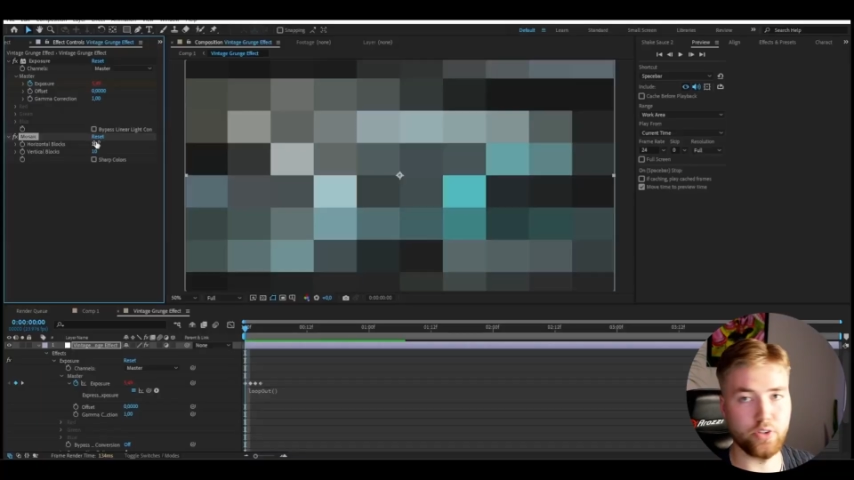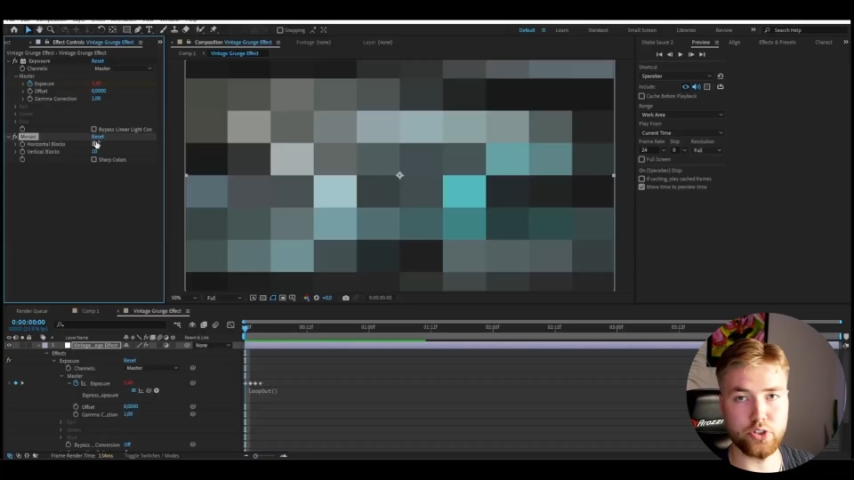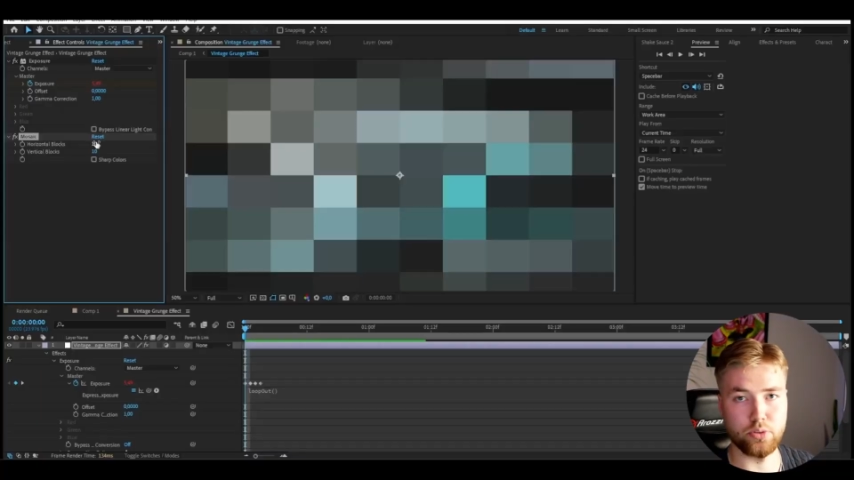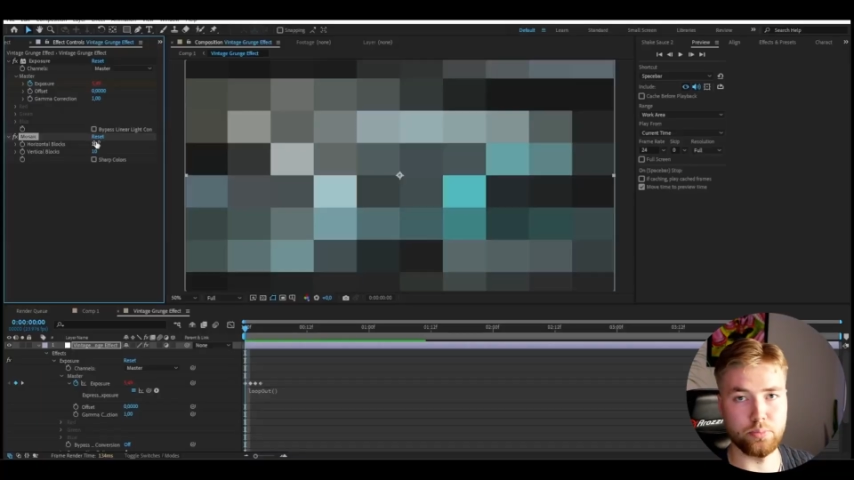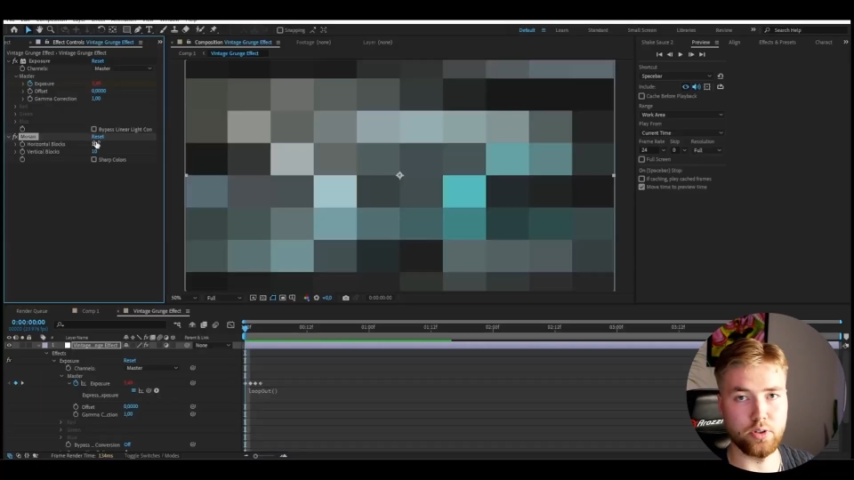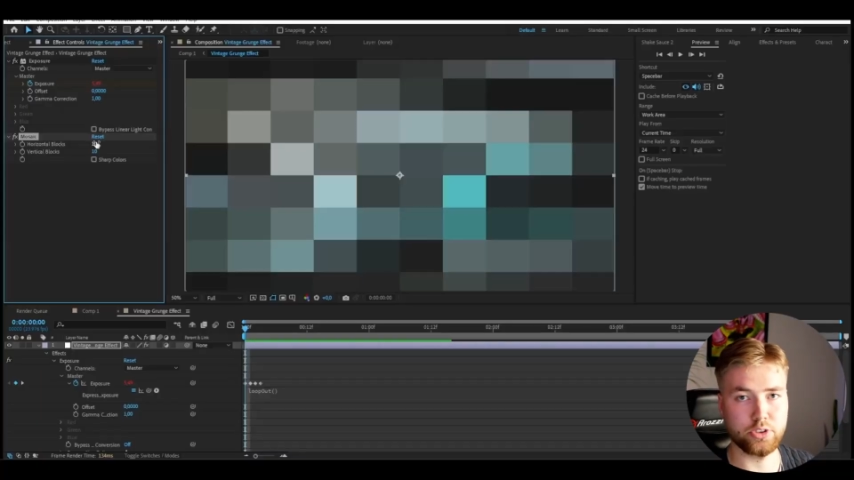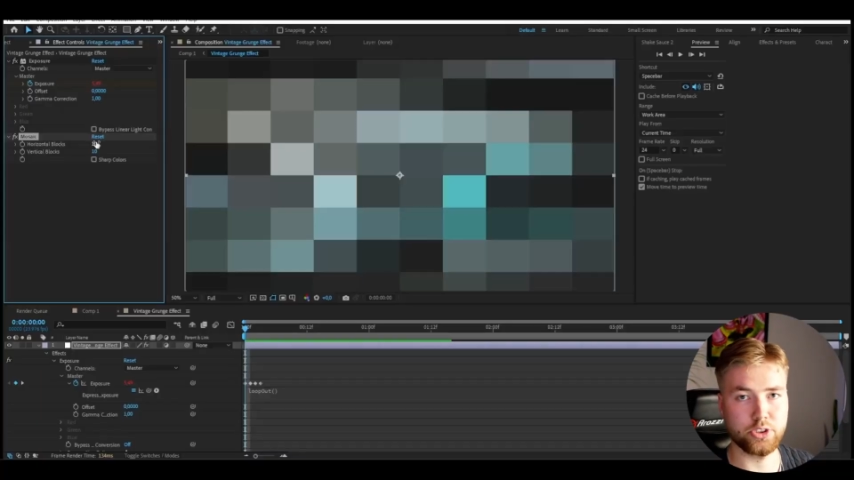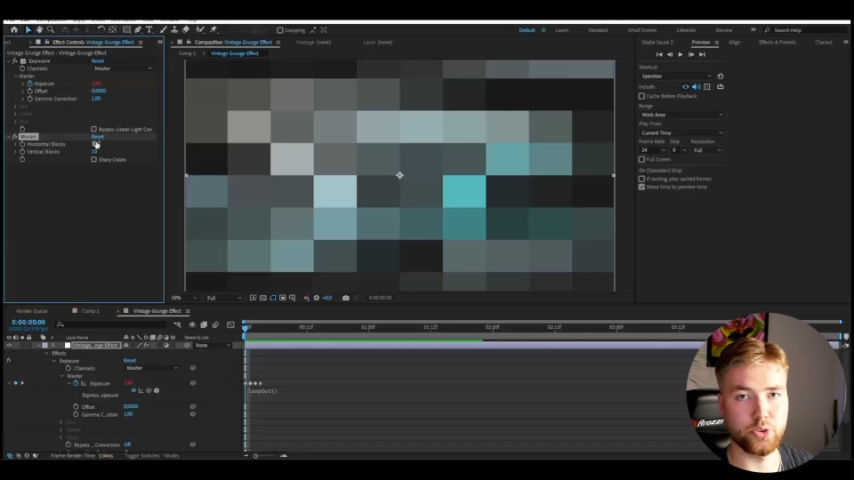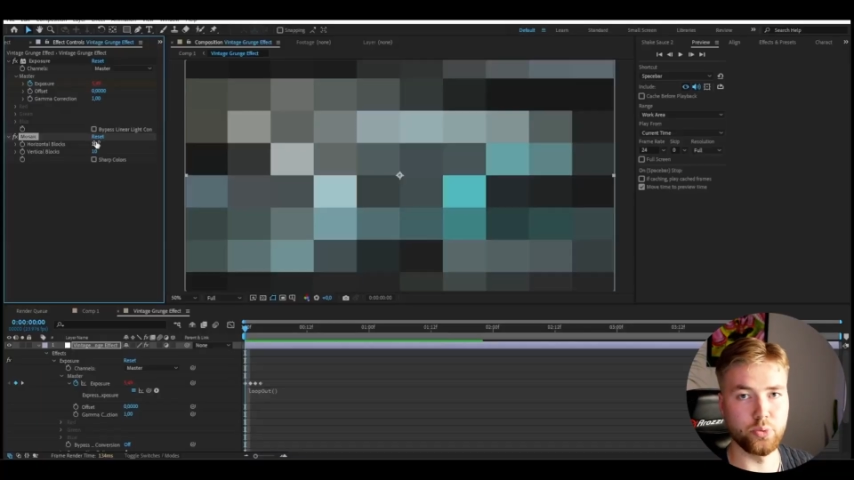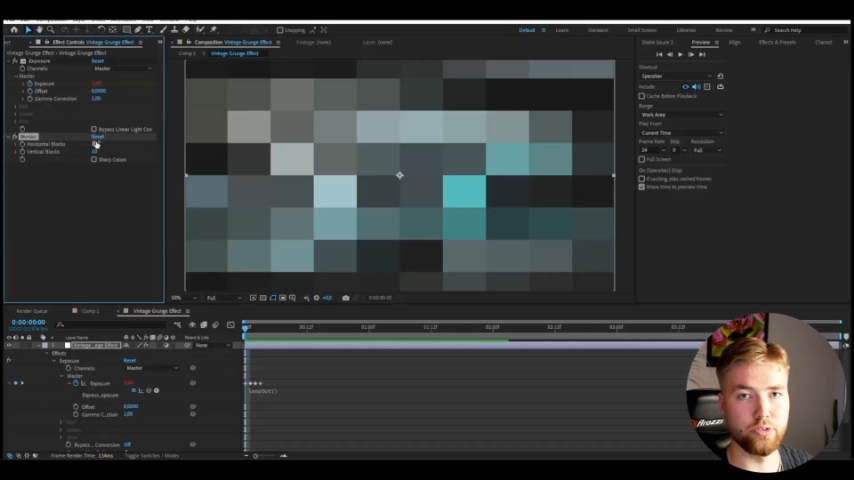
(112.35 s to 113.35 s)
vertical
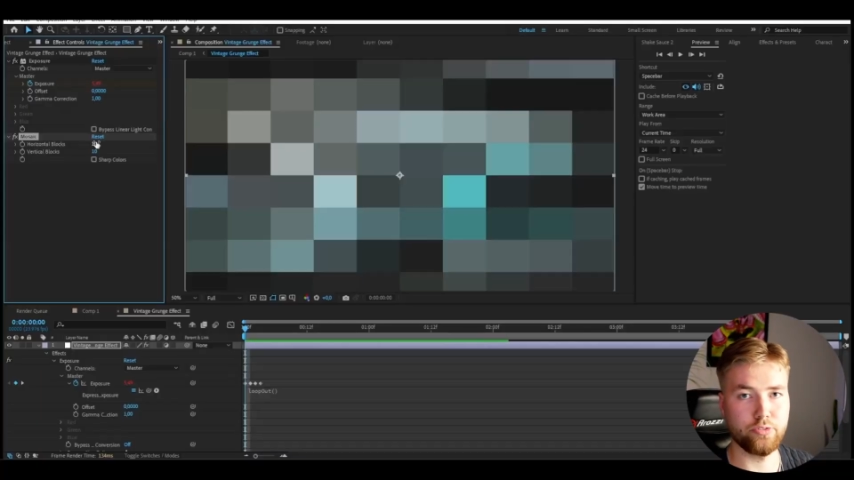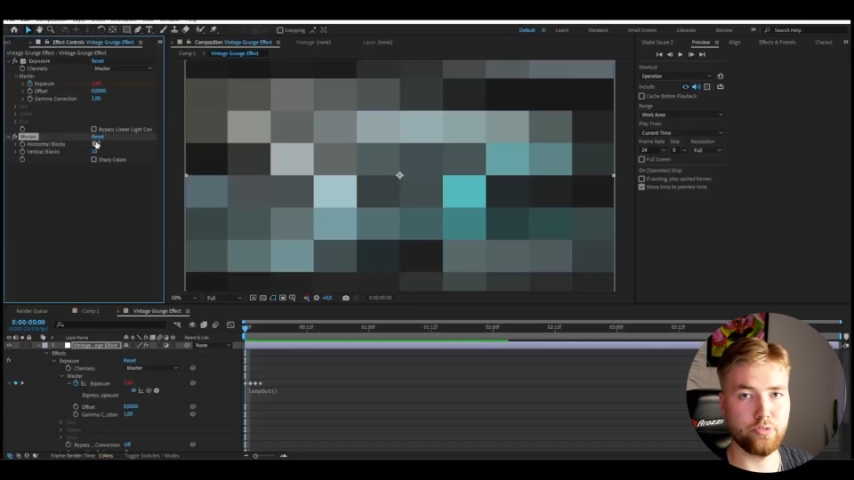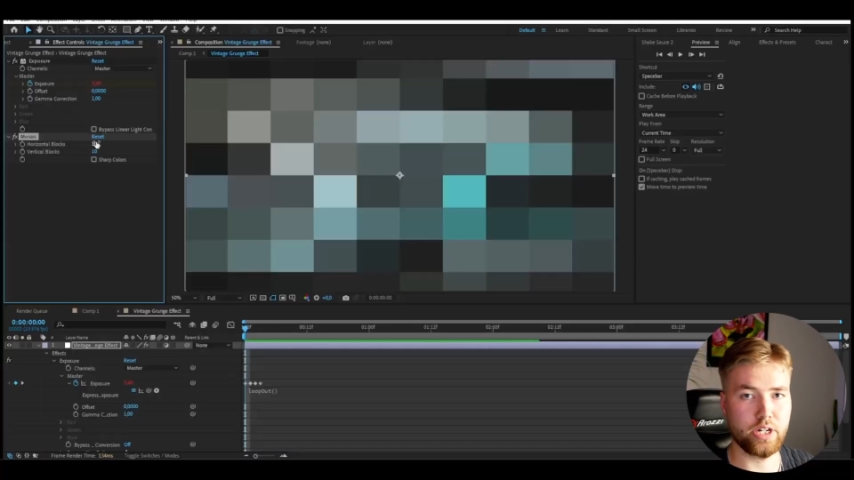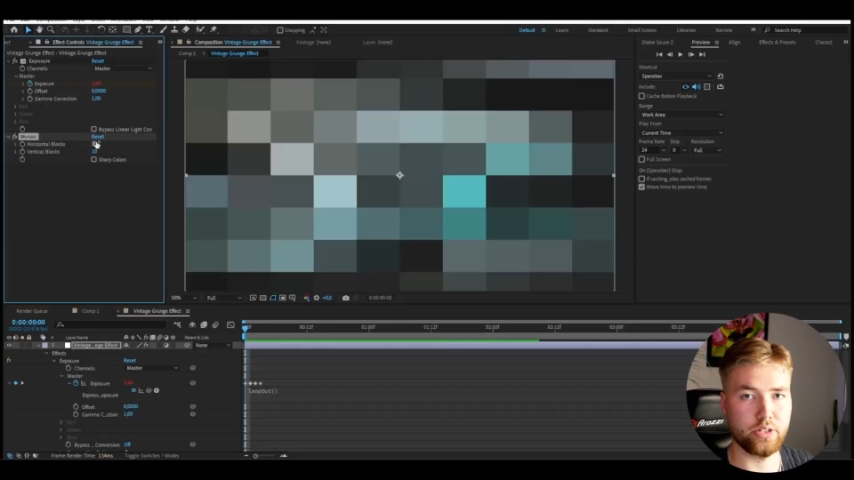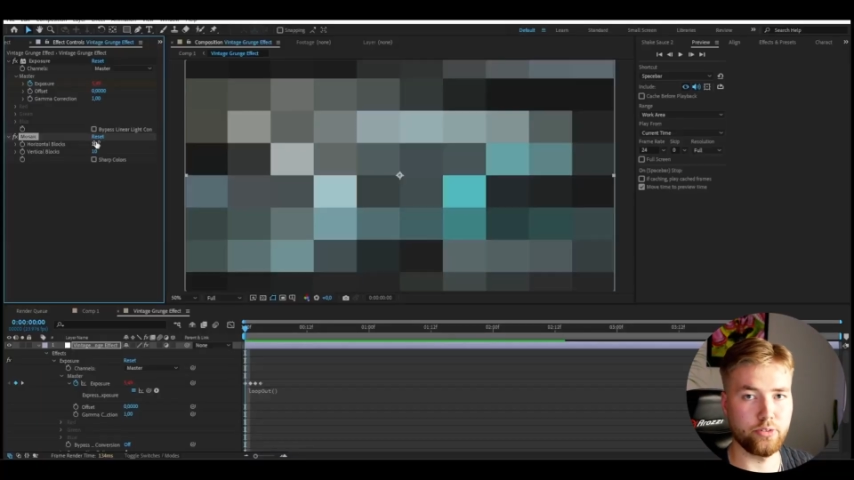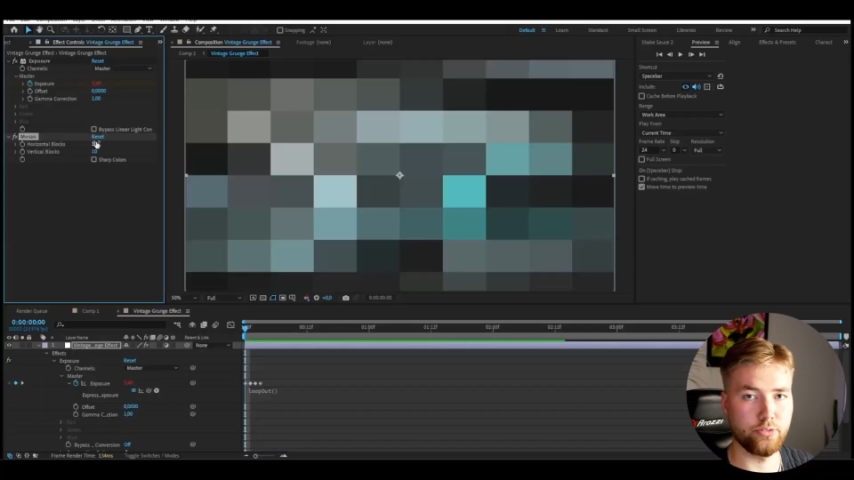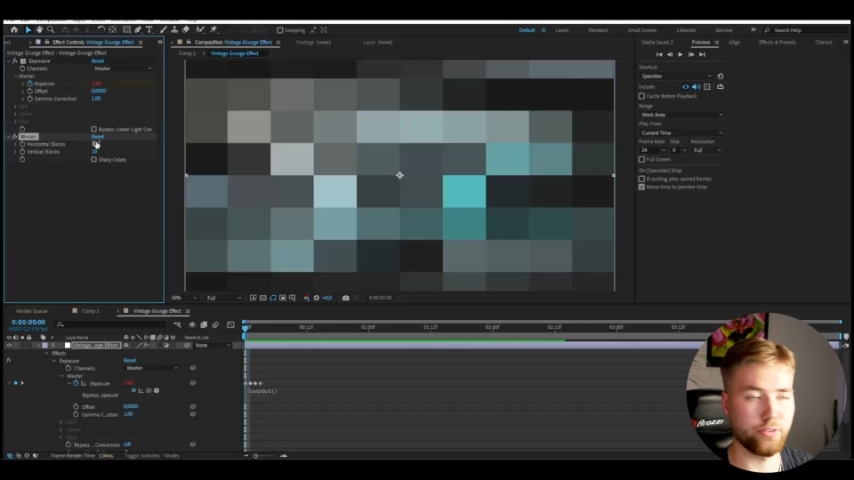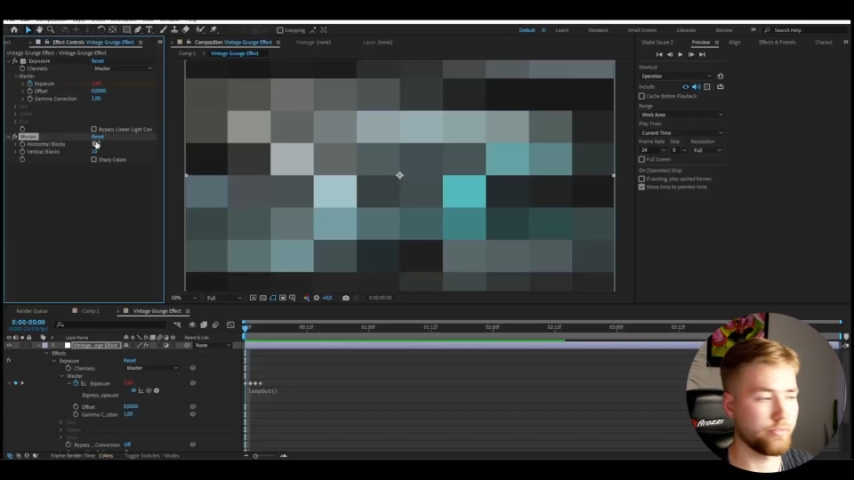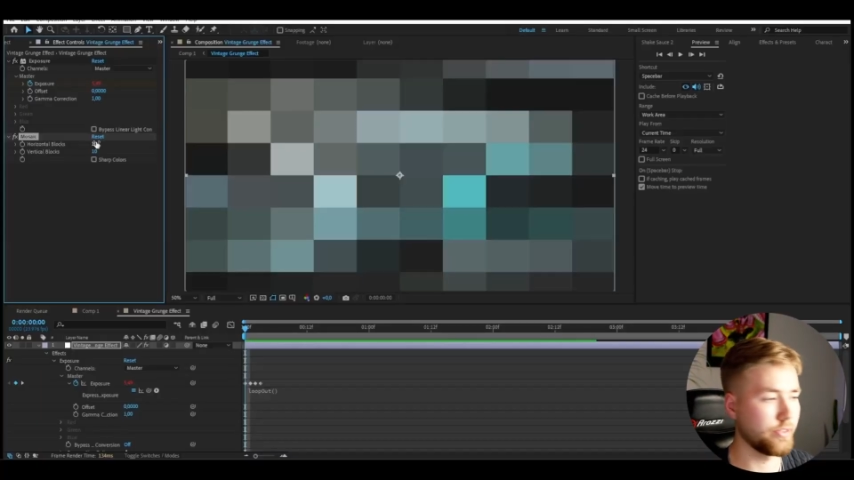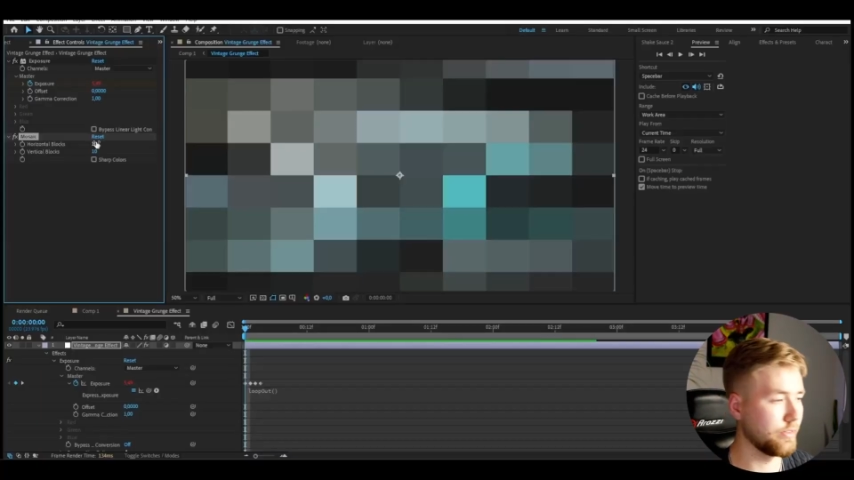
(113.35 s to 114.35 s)
blocks to three hundred
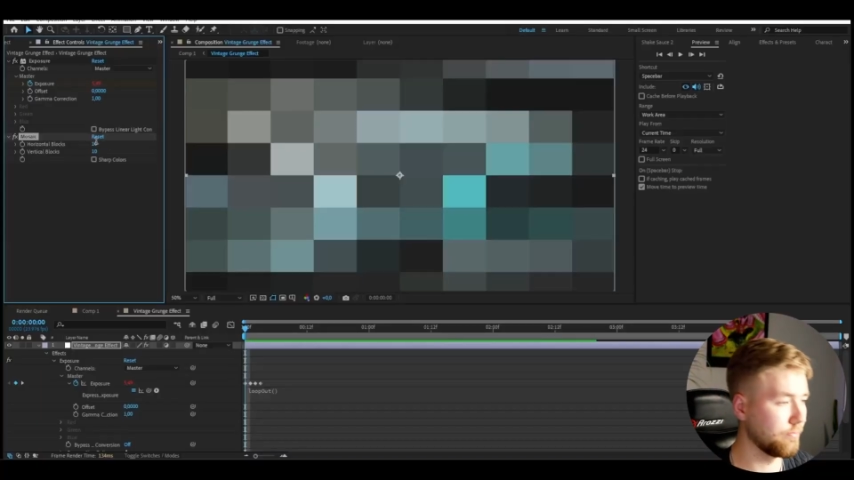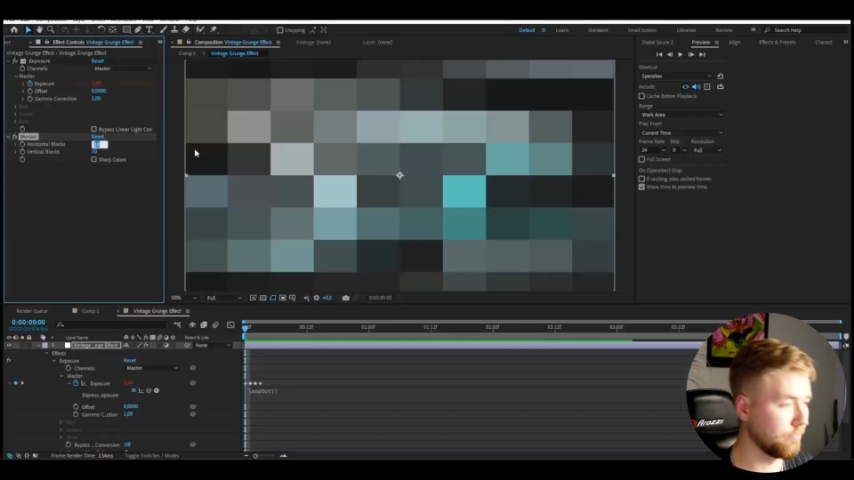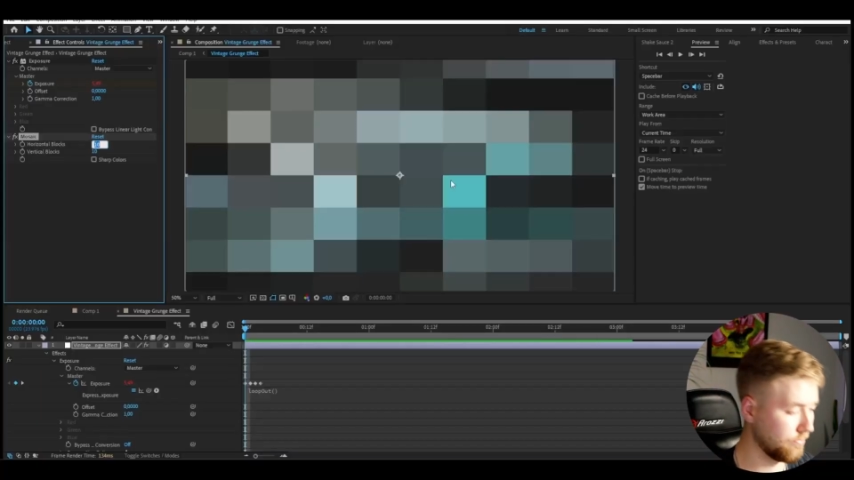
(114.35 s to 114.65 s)
fifty.